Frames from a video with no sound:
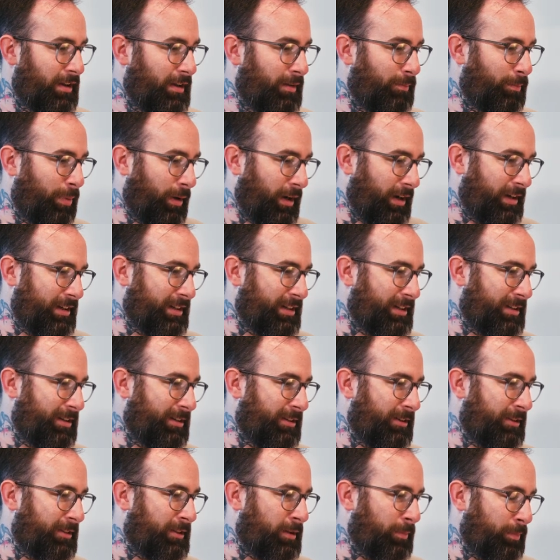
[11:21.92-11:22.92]
But
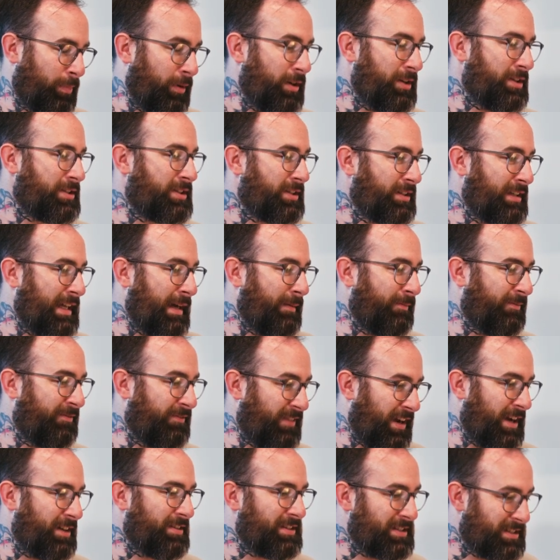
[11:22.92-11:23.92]
the person that
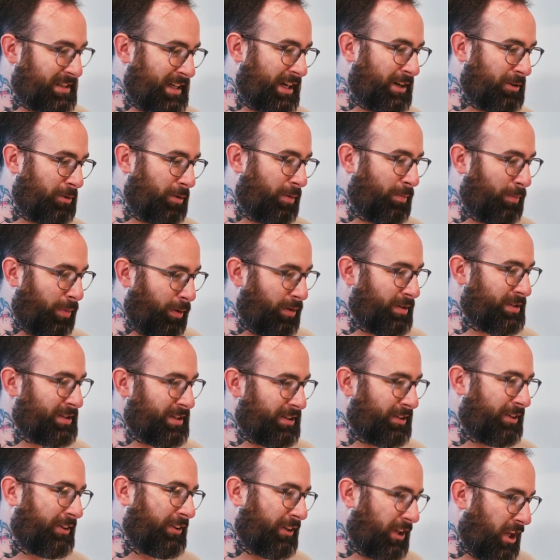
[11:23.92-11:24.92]
found this tattoo and posted
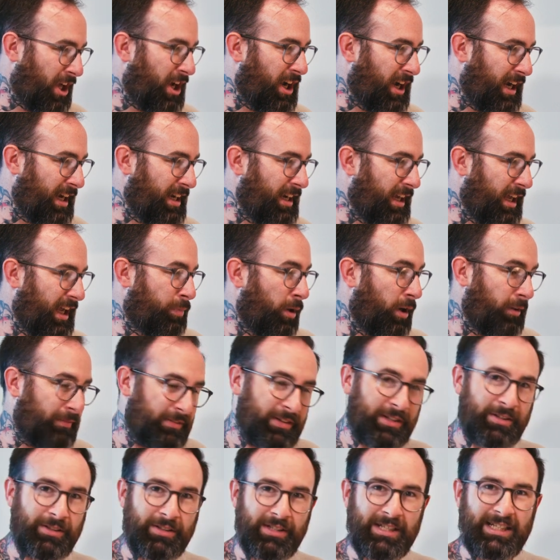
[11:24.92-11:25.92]
online
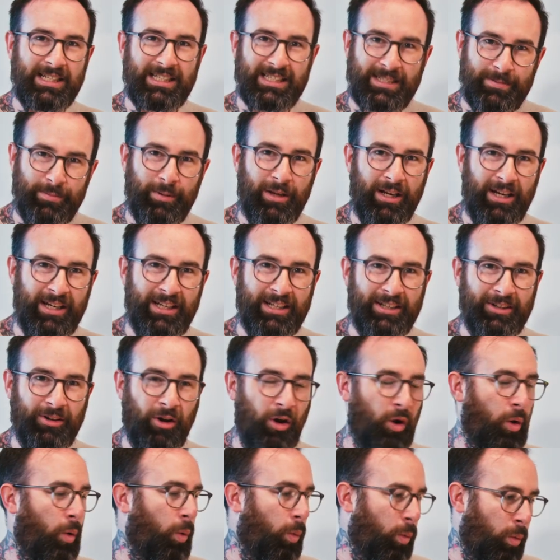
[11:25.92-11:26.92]
perfectly explained
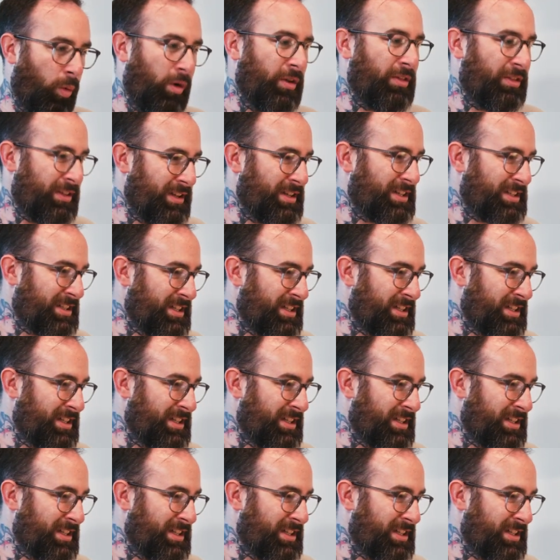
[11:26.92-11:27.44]
what this